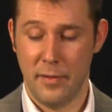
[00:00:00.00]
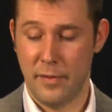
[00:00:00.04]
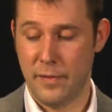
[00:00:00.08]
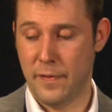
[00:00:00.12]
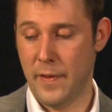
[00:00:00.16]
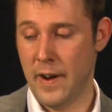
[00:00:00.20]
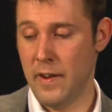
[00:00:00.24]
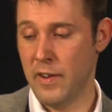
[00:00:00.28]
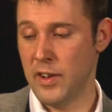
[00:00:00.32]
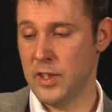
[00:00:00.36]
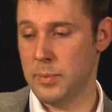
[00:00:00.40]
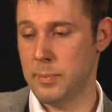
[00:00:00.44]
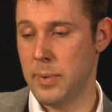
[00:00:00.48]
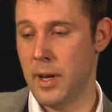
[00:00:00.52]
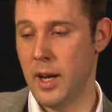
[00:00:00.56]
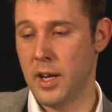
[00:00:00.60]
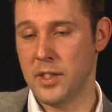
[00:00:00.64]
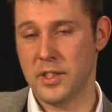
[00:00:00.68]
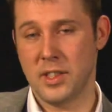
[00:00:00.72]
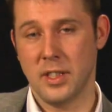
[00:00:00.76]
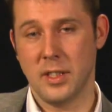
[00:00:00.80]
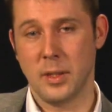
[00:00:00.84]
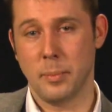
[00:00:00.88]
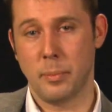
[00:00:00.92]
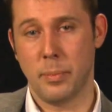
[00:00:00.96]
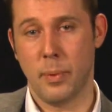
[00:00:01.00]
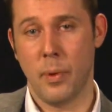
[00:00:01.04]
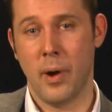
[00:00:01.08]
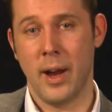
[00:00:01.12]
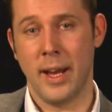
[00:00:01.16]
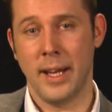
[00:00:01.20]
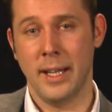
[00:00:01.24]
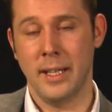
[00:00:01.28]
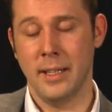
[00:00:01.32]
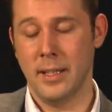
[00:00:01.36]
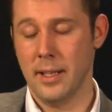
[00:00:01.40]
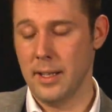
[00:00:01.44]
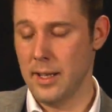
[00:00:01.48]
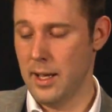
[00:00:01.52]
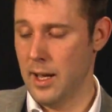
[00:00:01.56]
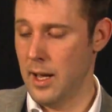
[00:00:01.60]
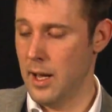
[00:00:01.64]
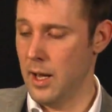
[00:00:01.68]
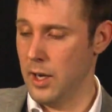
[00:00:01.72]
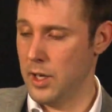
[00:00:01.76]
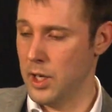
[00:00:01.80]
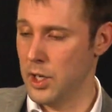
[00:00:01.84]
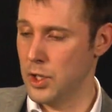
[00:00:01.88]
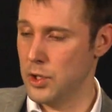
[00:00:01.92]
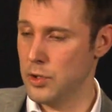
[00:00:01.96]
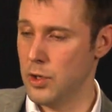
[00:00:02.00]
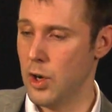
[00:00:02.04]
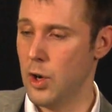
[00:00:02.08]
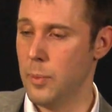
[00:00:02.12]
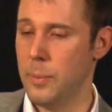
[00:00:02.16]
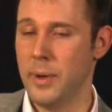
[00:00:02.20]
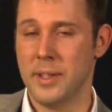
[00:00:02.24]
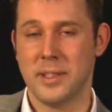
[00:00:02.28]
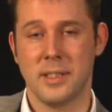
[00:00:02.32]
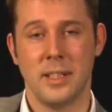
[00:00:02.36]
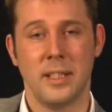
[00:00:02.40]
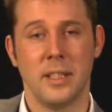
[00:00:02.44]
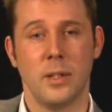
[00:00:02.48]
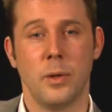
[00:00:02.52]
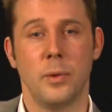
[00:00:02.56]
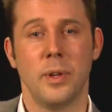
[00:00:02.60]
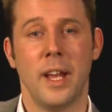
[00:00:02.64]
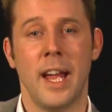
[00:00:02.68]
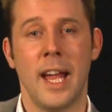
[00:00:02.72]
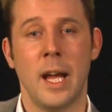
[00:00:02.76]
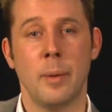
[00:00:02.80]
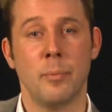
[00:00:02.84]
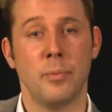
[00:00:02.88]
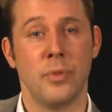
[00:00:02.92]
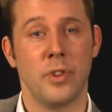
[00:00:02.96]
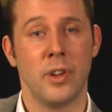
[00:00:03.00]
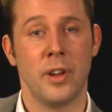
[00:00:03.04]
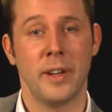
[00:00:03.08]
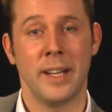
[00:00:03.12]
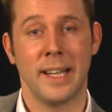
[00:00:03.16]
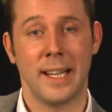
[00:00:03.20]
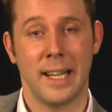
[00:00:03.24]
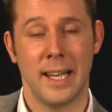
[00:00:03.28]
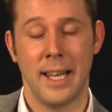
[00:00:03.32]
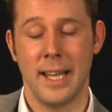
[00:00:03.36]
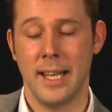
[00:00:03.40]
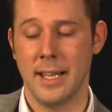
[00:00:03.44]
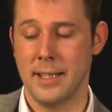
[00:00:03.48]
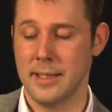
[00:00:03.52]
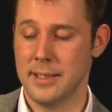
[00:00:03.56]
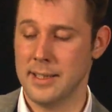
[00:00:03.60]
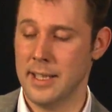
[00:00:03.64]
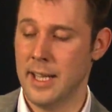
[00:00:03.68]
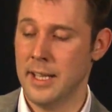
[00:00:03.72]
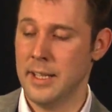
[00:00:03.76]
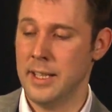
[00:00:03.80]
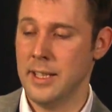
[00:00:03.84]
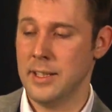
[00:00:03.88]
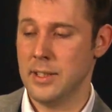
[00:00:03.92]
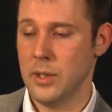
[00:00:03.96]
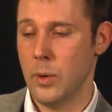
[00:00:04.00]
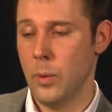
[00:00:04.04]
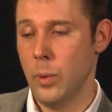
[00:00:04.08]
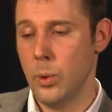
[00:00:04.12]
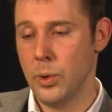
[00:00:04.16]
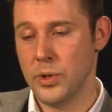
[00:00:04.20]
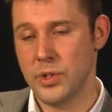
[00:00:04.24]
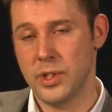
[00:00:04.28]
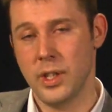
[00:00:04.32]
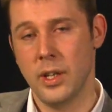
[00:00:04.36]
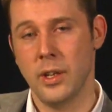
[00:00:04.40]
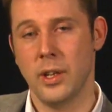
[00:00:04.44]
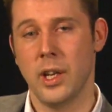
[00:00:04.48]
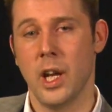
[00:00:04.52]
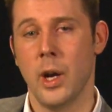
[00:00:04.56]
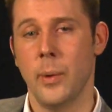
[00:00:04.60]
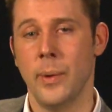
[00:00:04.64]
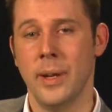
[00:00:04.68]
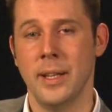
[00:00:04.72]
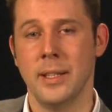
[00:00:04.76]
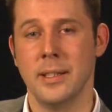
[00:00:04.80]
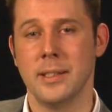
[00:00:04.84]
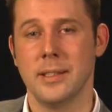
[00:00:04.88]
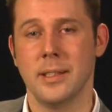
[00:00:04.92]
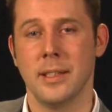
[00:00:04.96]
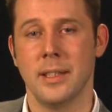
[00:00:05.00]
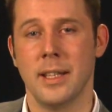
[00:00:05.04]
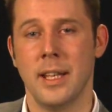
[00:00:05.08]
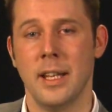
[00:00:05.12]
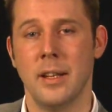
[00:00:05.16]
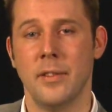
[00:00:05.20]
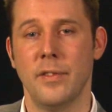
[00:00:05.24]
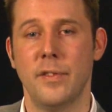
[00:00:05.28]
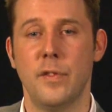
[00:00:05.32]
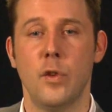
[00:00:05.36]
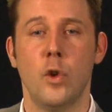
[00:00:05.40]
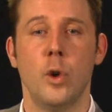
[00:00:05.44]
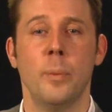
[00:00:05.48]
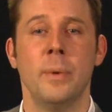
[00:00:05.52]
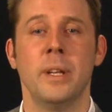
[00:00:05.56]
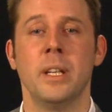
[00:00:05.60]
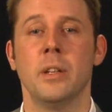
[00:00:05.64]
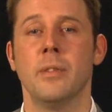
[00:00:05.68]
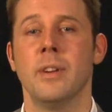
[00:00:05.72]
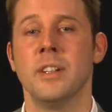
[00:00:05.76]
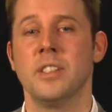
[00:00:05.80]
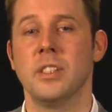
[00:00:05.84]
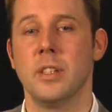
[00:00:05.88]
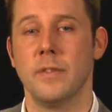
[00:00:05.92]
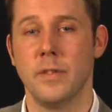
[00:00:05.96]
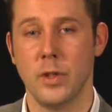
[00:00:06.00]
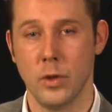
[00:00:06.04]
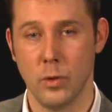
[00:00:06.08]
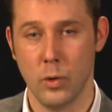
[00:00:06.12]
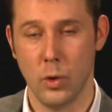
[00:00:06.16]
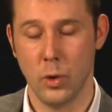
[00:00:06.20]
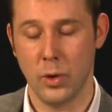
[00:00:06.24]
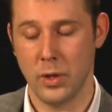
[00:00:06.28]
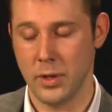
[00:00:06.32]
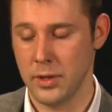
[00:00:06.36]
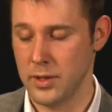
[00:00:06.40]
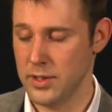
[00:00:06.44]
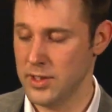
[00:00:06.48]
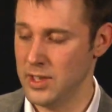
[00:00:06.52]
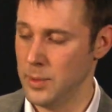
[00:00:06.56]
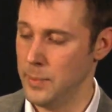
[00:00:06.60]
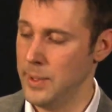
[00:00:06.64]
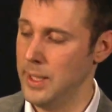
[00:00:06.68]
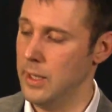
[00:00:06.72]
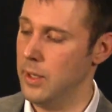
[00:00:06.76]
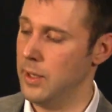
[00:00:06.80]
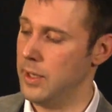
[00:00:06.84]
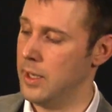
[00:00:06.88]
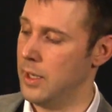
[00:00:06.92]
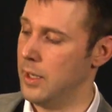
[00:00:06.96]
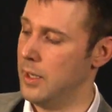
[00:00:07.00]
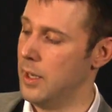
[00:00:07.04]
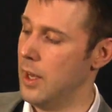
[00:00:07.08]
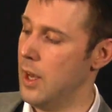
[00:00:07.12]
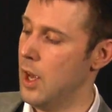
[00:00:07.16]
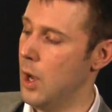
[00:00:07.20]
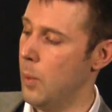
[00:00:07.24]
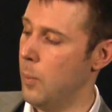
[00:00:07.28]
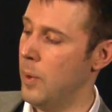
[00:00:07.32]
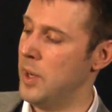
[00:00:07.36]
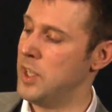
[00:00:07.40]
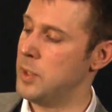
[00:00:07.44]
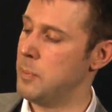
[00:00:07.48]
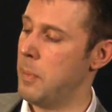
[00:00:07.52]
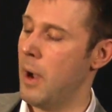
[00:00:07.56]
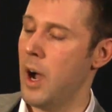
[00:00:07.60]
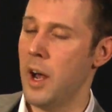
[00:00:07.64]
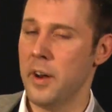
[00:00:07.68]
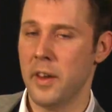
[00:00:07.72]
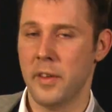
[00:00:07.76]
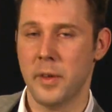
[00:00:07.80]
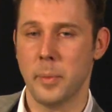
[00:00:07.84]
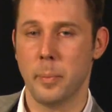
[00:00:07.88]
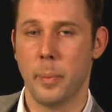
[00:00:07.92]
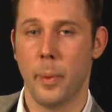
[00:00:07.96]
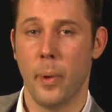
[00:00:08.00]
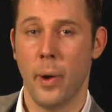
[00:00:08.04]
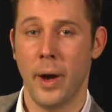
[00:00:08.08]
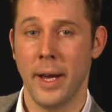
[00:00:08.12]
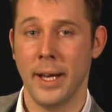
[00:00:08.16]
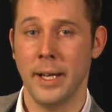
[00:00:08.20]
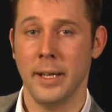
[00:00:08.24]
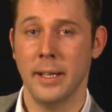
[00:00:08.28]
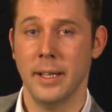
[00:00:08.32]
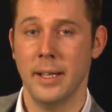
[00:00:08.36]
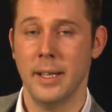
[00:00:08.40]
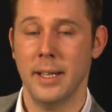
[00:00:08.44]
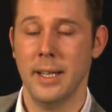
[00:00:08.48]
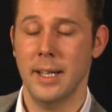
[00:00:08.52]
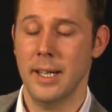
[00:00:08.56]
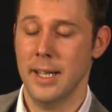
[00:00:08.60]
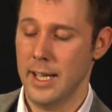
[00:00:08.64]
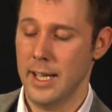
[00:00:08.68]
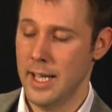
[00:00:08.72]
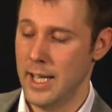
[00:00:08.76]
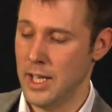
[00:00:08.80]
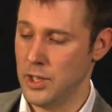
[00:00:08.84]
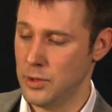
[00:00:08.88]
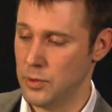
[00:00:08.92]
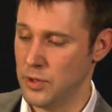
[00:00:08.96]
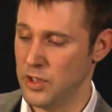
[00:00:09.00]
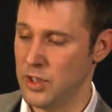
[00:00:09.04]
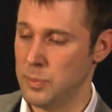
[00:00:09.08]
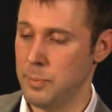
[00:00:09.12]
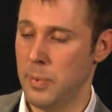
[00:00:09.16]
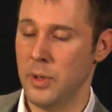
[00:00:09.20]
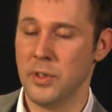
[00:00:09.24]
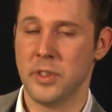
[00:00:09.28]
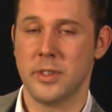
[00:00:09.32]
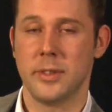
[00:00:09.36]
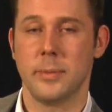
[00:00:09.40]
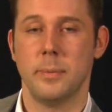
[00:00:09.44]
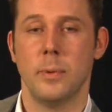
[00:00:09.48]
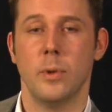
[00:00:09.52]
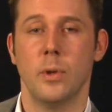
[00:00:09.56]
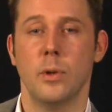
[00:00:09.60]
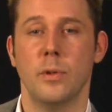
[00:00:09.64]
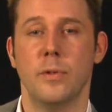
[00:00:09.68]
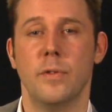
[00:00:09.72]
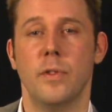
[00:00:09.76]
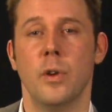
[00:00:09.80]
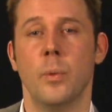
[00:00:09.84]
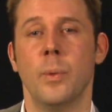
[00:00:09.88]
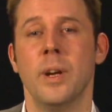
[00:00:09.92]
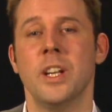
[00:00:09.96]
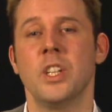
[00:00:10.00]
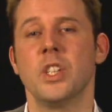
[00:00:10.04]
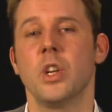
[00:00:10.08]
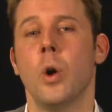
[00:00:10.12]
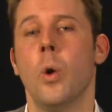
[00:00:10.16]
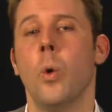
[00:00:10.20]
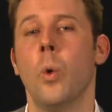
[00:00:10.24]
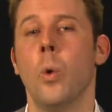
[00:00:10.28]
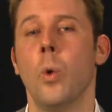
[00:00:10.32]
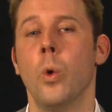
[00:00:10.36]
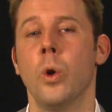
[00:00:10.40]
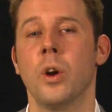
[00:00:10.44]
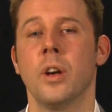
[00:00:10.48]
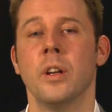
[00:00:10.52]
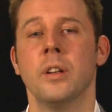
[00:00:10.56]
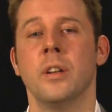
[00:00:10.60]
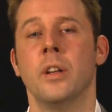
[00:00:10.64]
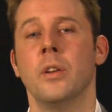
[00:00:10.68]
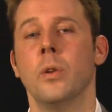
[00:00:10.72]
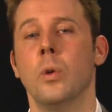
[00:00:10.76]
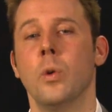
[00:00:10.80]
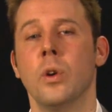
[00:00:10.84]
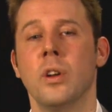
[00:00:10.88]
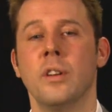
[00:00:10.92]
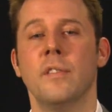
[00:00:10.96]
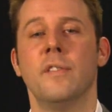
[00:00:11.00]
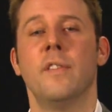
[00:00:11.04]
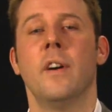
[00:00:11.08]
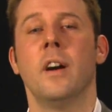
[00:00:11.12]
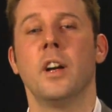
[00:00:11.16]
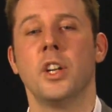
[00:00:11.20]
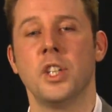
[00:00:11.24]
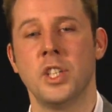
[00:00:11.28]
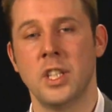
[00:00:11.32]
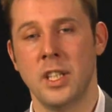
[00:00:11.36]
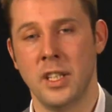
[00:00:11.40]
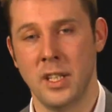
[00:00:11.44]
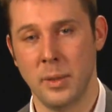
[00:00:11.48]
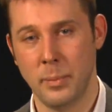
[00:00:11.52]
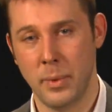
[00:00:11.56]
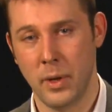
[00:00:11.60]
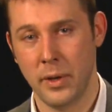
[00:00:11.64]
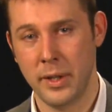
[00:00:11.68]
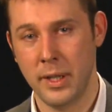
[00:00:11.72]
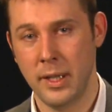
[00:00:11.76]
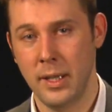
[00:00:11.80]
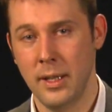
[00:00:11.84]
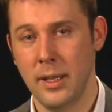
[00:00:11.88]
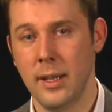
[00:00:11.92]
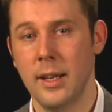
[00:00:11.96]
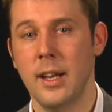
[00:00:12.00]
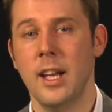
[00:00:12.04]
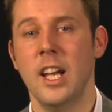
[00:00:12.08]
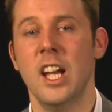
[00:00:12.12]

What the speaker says: Various parts of the brain are controlled by something called embryonic layers, and these also go into then forming the rest of your organs. So we look at which part of the brain is responsible for which organ and organ function in the body.